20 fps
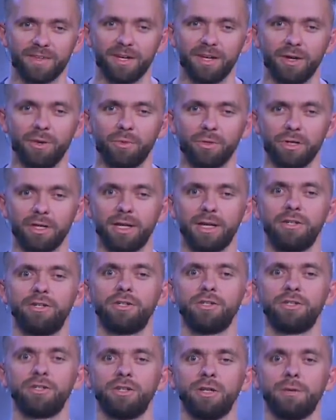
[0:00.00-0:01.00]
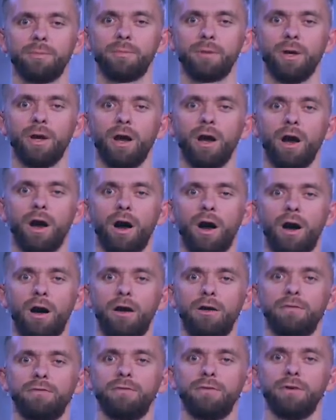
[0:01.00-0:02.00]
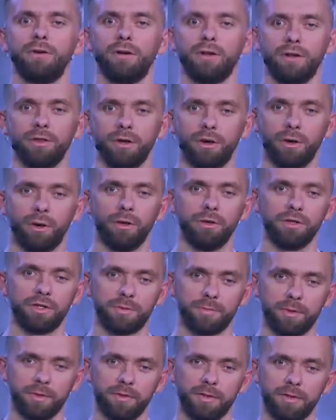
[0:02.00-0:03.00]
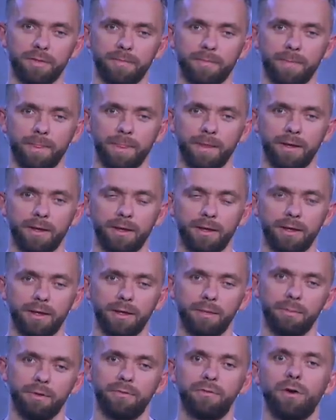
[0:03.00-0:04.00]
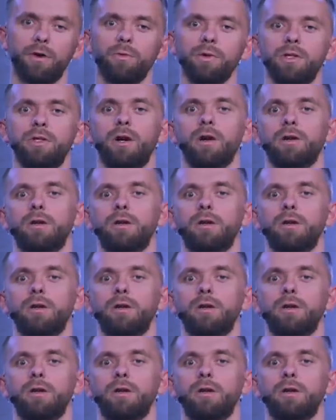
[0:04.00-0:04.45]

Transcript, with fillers: relationship of the Holy Spirit. Before we talk